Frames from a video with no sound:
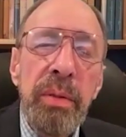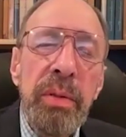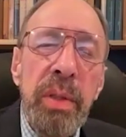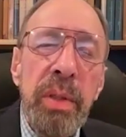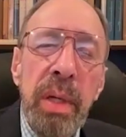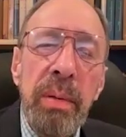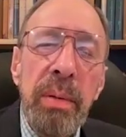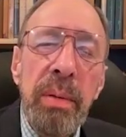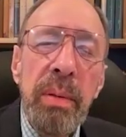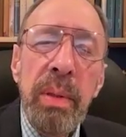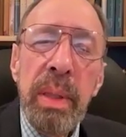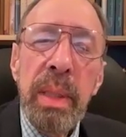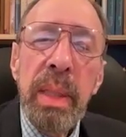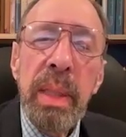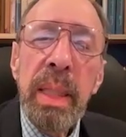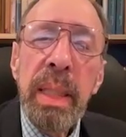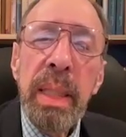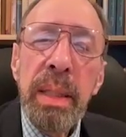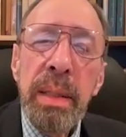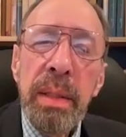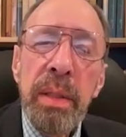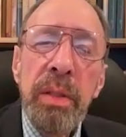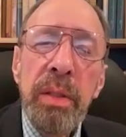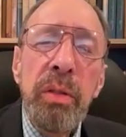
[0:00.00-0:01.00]
So
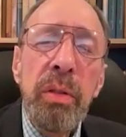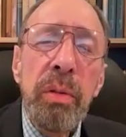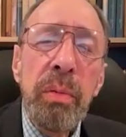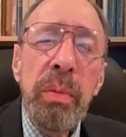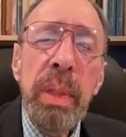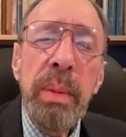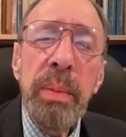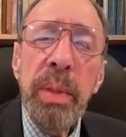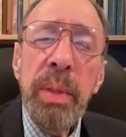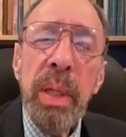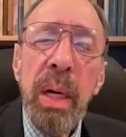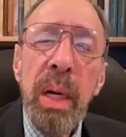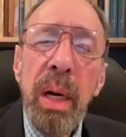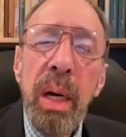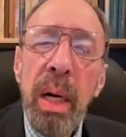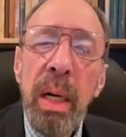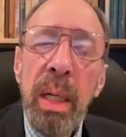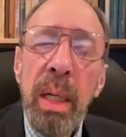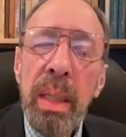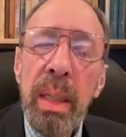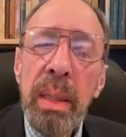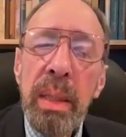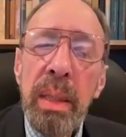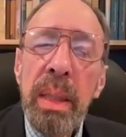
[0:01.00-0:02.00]
the two women
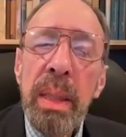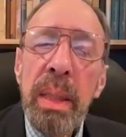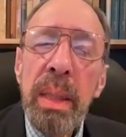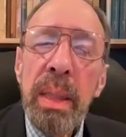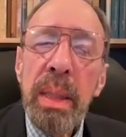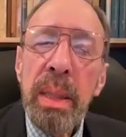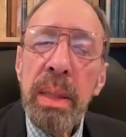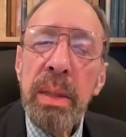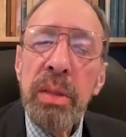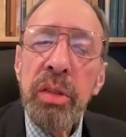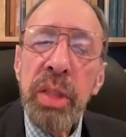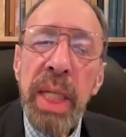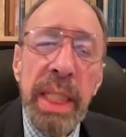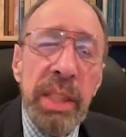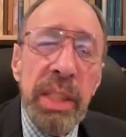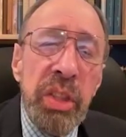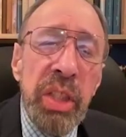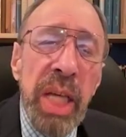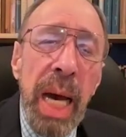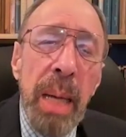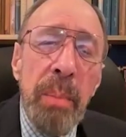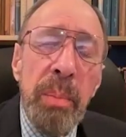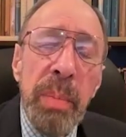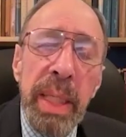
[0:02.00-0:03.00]
are Jane
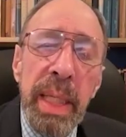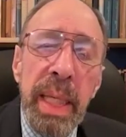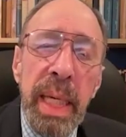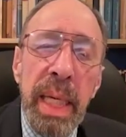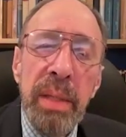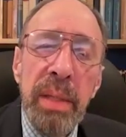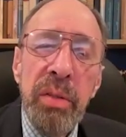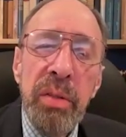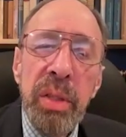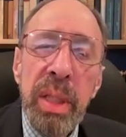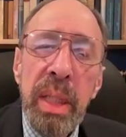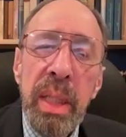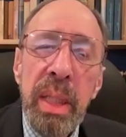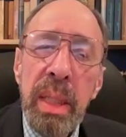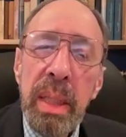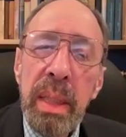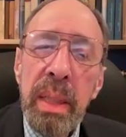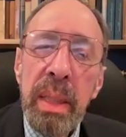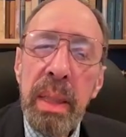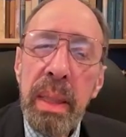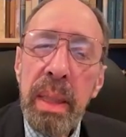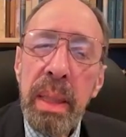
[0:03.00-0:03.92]
Scott Mackenzie